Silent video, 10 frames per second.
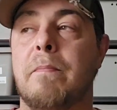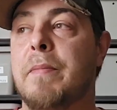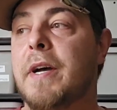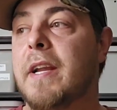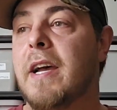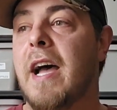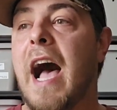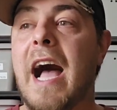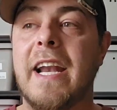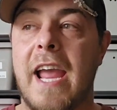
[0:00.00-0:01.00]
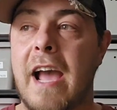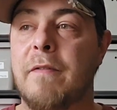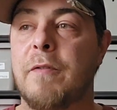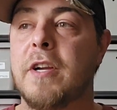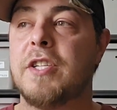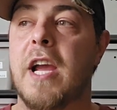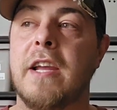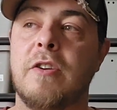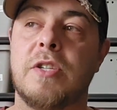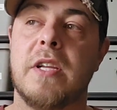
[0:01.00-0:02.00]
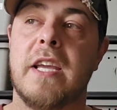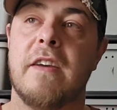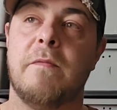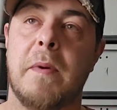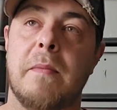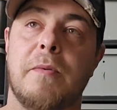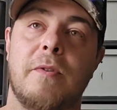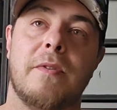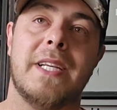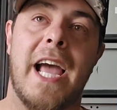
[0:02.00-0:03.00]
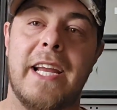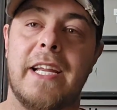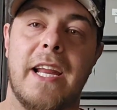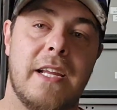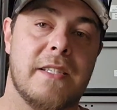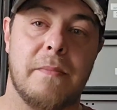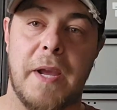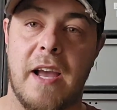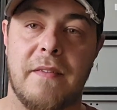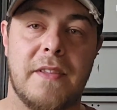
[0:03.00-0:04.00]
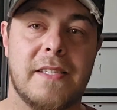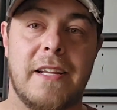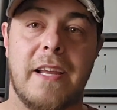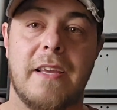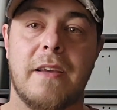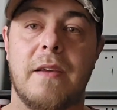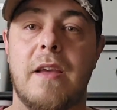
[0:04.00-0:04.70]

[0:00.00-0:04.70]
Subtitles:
But on average, I usually give people 90 days to pay off the snake.